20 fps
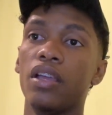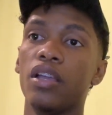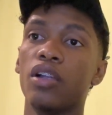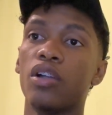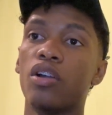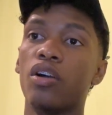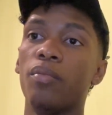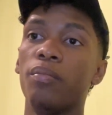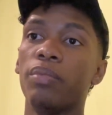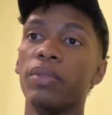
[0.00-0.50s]

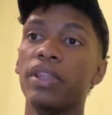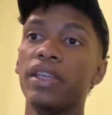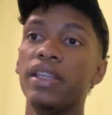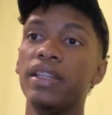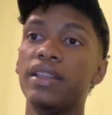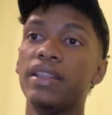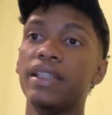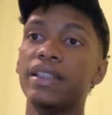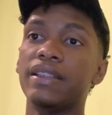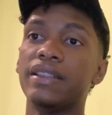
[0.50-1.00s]

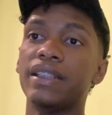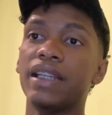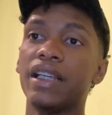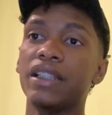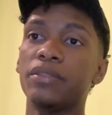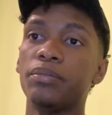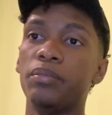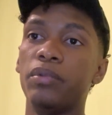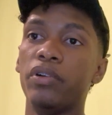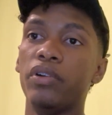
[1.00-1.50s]
complete the
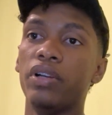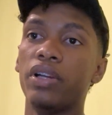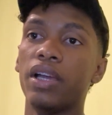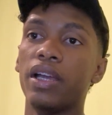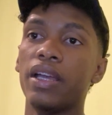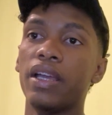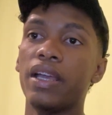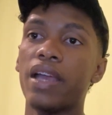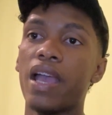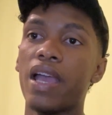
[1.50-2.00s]
textbook
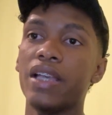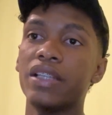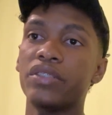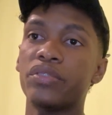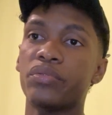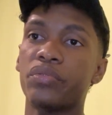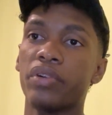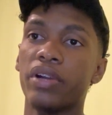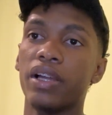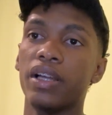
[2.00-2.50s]

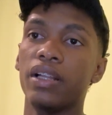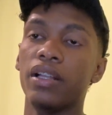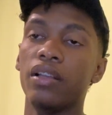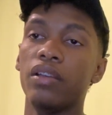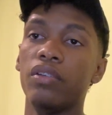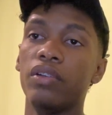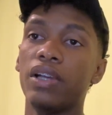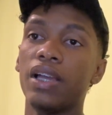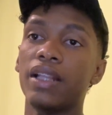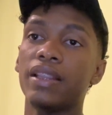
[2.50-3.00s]
extra.
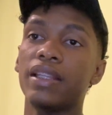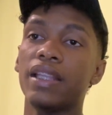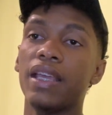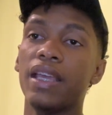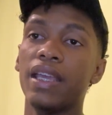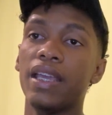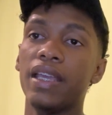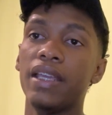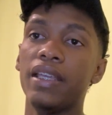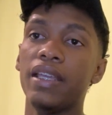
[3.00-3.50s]
Look at
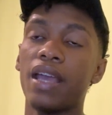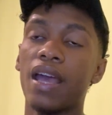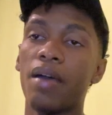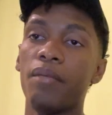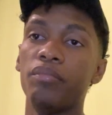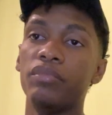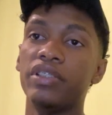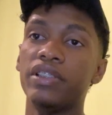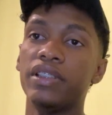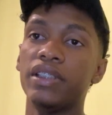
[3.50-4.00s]
A
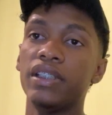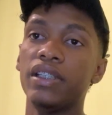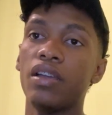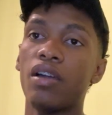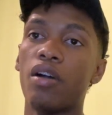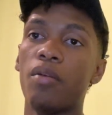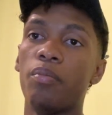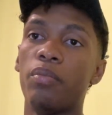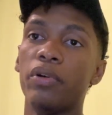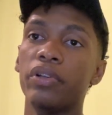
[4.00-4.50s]
and C
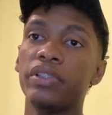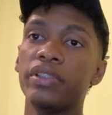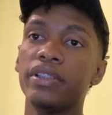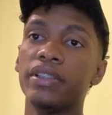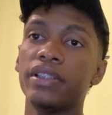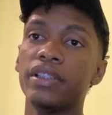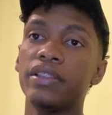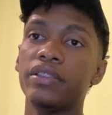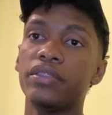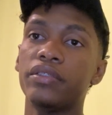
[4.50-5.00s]

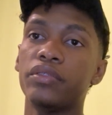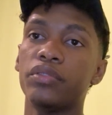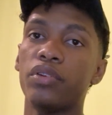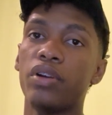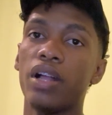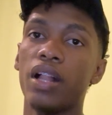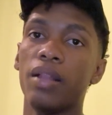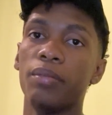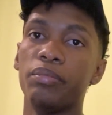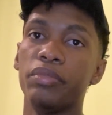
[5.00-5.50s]
opposite to
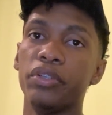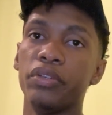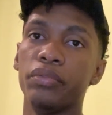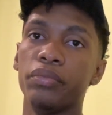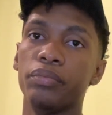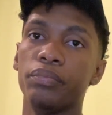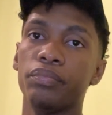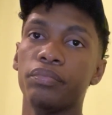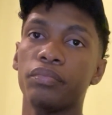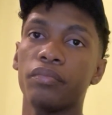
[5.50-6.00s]
help you.
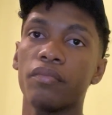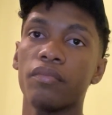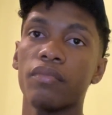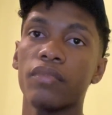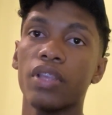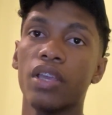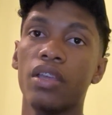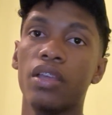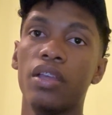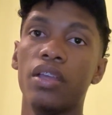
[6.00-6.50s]

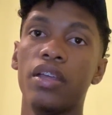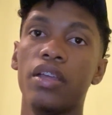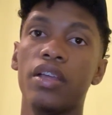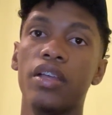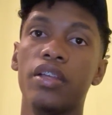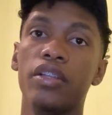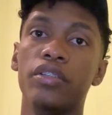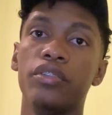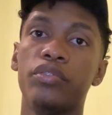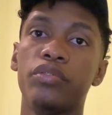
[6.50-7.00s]

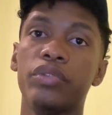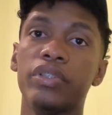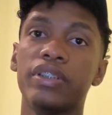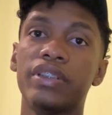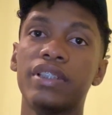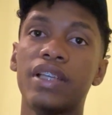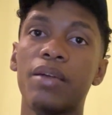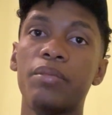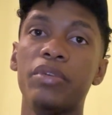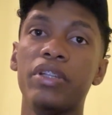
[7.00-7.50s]
To
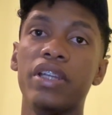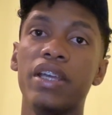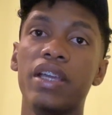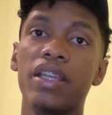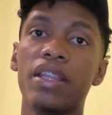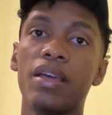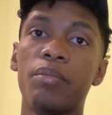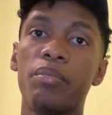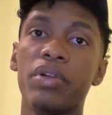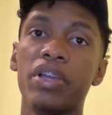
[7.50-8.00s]

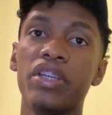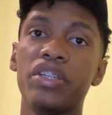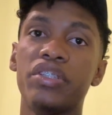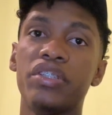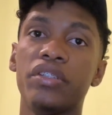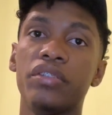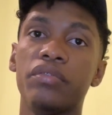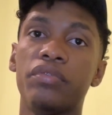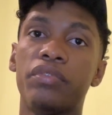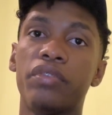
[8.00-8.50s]
examine a
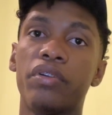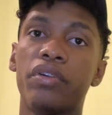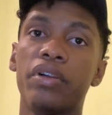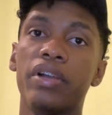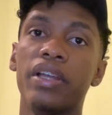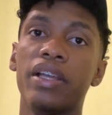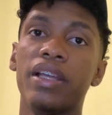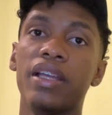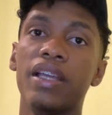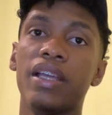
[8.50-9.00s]
patient
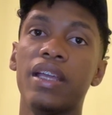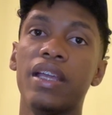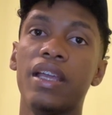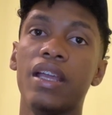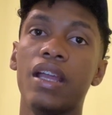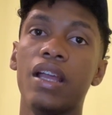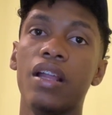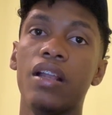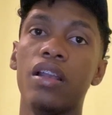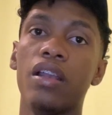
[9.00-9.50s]
for
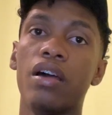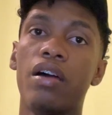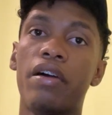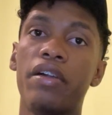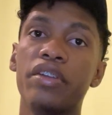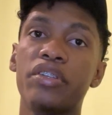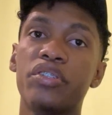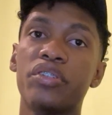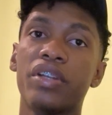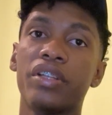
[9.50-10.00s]

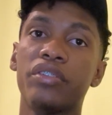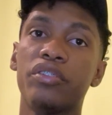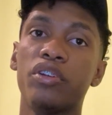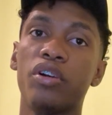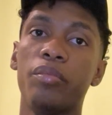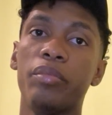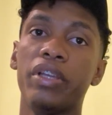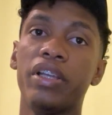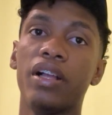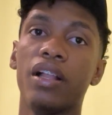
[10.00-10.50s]
enlarged
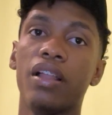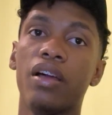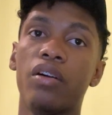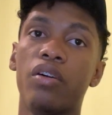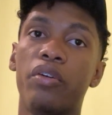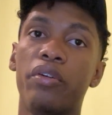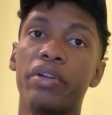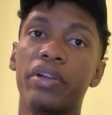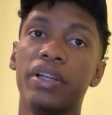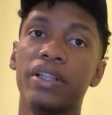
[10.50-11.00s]
abdominal
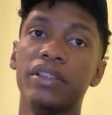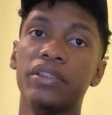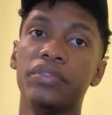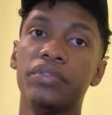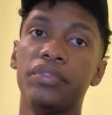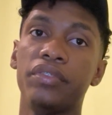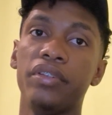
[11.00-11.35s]
organs,